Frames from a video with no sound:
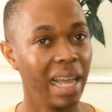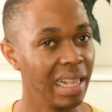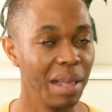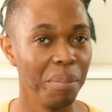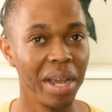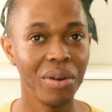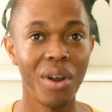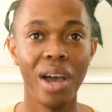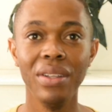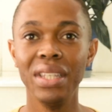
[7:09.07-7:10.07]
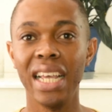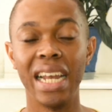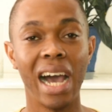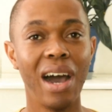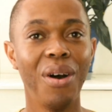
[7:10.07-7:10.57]
in the background
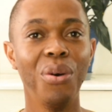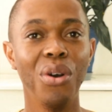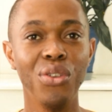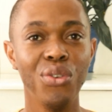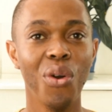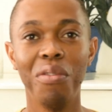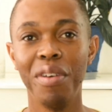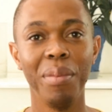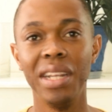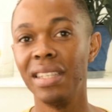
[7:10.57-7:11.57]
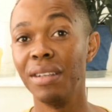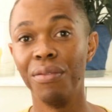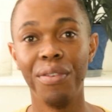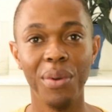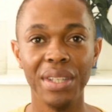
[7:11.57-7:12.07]
and how your family is
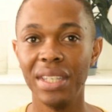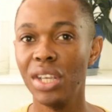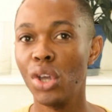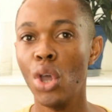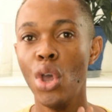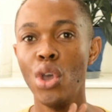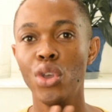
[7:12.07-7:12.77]
influencing